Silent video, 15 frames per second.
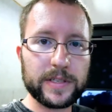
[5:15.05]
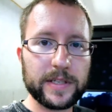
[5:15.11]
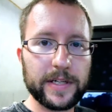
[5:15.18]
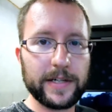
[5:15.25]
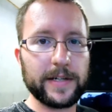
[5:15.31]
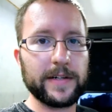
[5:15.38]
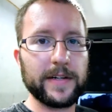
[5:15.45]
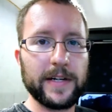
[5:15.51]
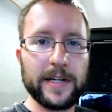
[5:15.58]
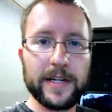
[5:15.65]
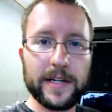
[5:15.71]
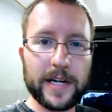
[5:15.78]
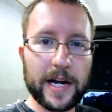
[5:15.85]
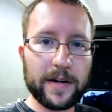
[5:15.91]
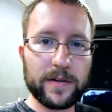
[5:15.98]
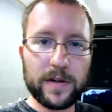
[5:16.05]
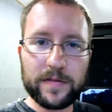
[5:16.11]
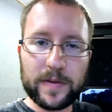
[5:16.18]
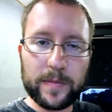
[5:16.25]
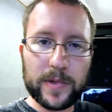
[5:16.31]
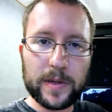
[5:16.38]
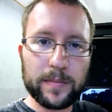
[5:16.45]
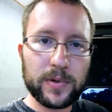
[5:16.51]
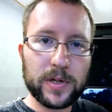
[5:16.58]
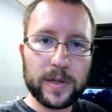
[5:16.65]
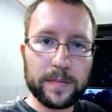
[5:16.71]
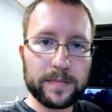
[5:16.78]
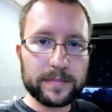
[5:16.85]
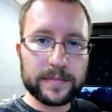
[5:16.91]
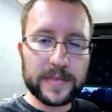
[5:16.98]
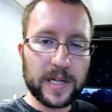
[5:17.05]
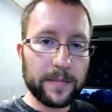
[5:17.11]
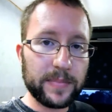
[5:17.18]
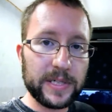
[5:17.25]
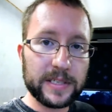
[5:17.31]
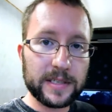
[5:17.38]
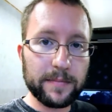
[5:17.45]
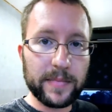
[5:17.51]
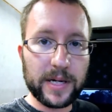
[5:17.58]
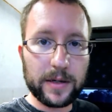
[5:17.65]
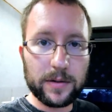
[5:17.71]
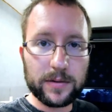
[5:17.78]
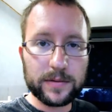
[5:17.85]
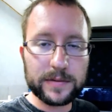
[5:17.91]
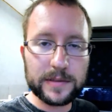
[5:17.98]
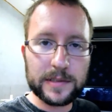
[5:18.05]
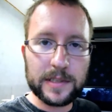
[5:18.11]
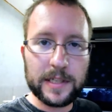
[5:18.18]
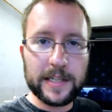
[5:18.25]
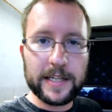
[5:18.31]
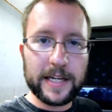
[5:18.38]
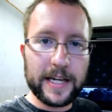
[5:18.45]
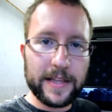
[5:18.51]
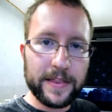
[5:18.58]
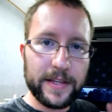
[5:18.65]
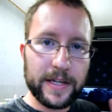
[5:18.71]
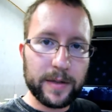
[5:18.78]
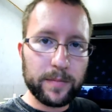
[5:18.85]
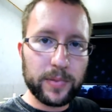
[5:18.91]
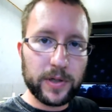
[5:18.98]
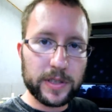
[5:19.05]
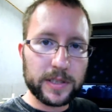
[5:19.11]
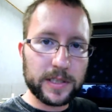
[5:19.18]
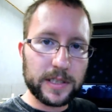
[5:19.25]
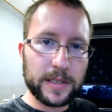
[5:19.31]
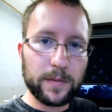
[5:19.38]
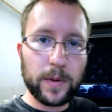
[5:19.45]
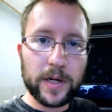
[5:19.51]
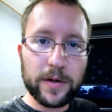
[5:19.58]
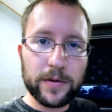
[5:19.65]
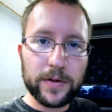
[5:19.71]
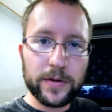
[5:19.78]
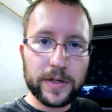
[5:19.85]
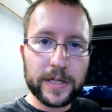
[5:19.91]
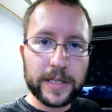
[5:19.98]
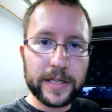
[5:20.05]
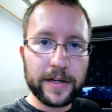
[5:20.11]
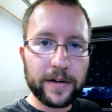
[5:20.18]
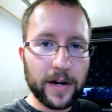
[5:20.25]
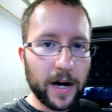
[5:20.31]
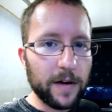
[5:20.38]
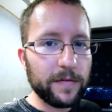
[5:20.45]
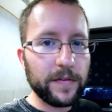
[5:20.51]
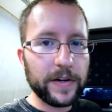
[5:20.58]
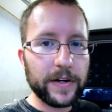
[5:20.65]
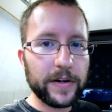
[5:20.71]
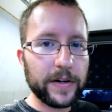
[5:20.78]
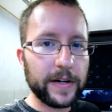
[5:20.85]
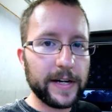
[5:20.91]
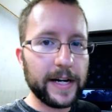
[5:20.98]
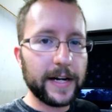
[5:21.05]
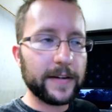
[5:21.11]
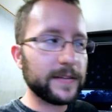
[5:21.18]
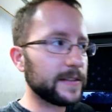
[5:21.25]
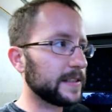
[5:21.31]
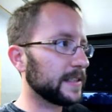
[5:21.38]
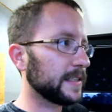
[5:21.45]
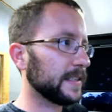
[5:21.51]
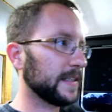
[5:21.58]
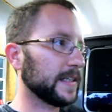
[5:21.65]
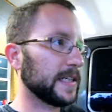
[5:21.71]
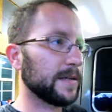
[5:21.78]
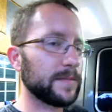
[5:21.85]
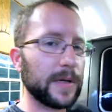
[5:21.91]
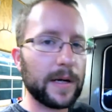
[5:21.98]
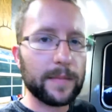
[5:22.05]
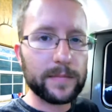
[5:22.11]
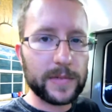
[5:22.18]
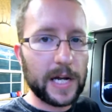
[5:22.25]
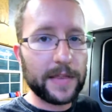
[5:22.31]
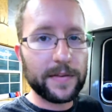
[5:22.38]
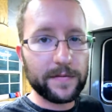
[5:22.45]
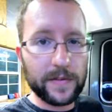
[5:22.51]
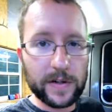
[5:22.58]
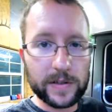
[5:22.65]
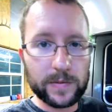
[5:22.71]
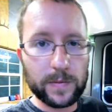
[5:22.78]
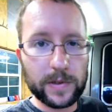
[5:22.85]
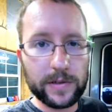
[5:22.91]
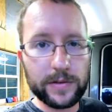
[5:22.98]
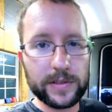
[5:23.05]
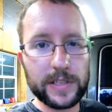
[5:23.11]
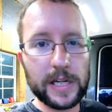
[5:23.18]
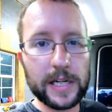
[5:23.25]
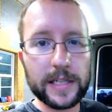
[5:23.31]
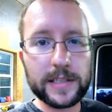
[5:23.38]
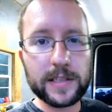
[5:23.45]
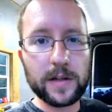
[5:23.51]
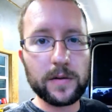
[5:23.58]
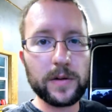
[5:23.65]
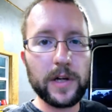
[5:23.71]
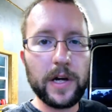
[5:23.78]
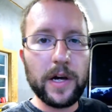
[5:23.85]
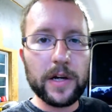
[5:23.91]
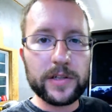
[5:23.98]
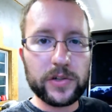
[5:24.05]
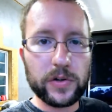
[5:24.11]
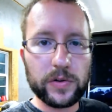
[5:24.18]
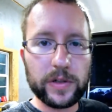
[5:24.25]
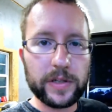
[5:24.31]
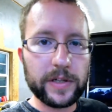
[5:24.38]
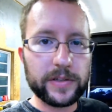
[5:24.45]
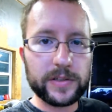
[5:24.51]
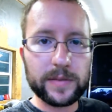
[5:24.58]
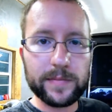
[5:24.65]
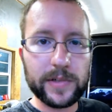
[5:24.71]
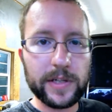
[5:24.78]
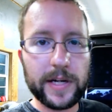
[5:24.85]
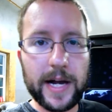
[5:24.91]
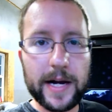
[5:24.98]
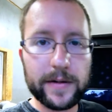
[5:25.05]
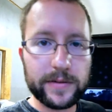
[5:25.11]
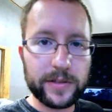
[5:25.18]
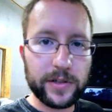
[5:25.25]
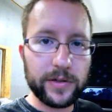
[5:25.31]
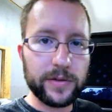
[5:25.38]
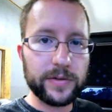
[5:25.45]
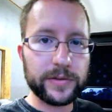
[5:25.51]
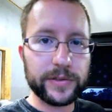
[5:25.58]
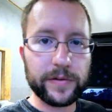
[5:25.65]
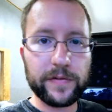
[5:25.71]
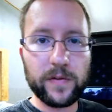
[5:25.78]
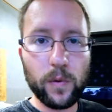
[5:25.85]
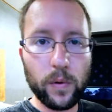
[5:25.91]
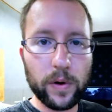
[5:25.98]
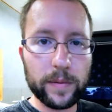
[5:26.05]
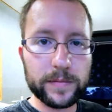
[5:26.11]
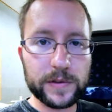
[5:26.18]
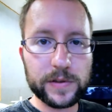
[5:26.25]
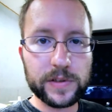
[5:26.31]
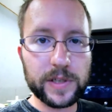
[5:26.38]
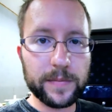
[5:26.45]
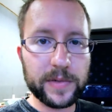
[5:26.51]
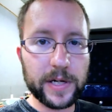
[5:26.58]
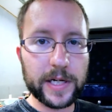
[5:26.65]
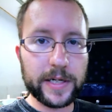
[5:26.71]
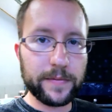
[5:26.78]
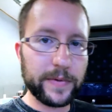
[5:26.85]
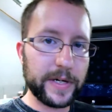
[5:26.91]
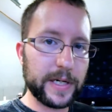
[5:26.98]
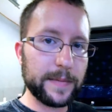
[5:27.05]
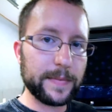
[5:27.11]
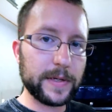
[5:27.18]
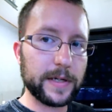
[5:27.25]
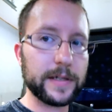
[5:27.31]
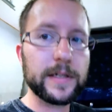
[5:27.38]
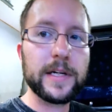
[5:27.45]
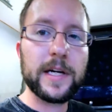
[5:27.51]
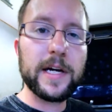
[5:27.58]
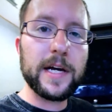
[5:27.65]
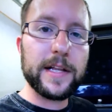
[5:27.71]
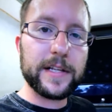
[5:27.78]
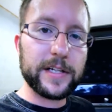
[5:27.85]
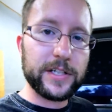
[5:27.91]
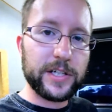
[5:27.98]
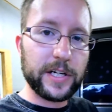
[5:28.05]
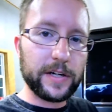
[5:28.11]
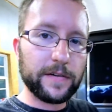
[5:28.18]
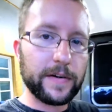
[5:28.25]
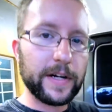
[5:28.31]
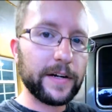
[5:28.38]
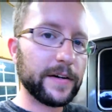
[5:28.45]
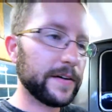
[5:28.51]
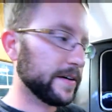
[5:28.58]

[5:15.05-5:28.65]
there. I don't know if I'm going to put a piece of metal and then put the window unit in there. I'll figure it out. I'm not the first one who's done it, so surely there's some good how-tos or forums or something I can read up on. the generator